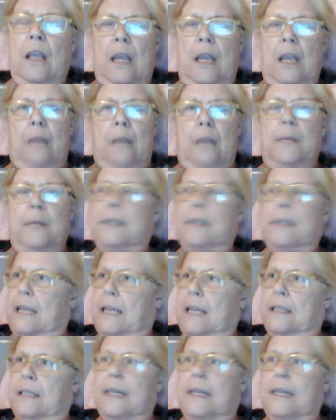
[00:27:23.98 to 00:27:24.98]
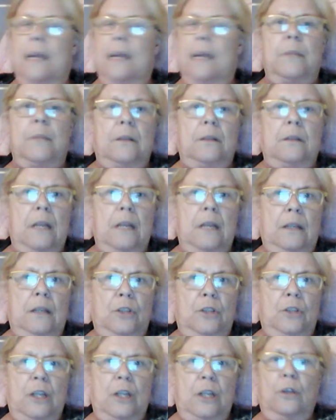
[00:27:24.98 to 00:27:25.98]
I'm not saying Sam and
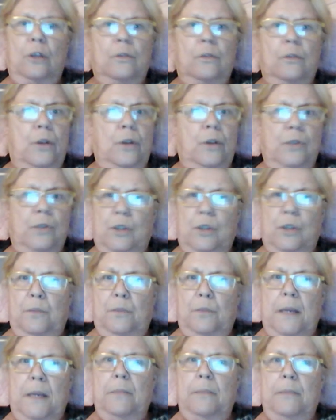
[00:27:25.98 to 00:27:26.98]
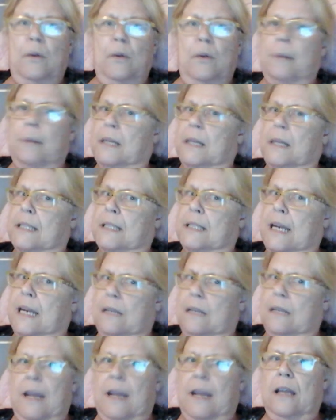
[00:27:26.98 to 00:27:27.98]
Jen are those two people. I'm not
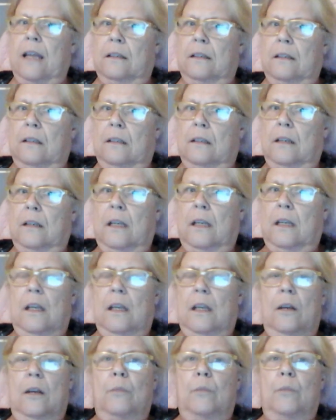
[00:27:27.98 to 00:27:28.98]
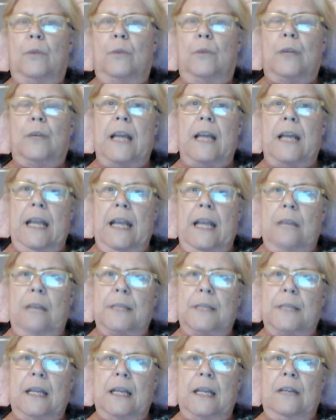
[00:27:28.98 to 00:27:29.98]
saying that. But what I am
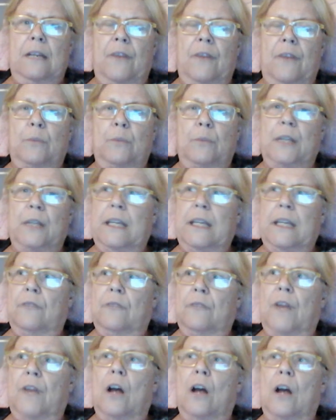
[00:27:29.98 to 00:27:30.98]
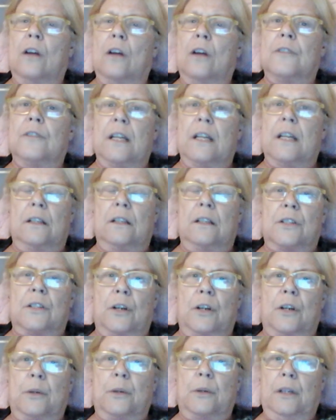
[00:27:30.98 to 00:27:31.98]
saying, if I want to get involved and
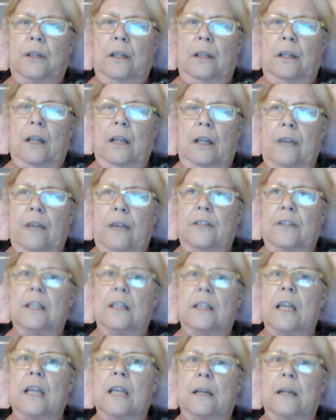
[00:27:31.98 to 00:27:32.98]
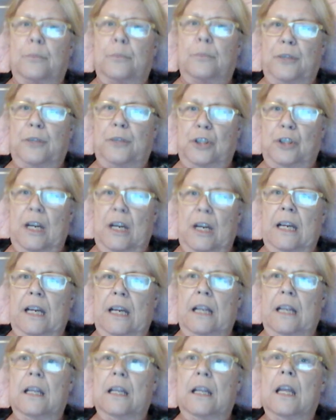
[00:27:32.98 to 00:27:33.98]
start loving and
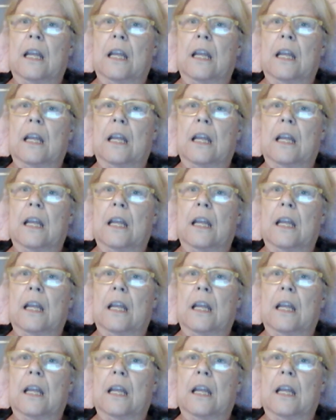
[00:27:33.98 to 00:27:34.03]
appreciating,